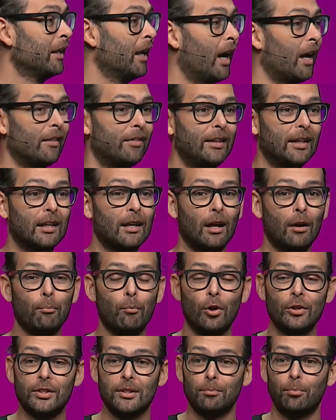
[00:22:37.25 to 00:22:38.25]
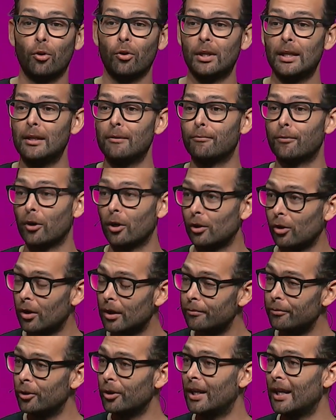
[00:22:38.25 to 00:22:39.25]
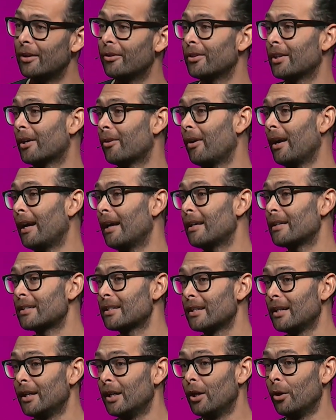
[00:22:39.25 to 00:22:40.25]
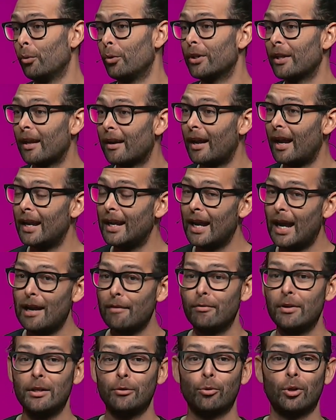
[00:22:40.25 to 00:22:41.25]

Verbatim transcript: I think most importantly for a lot of you here in the crowd, without a heavy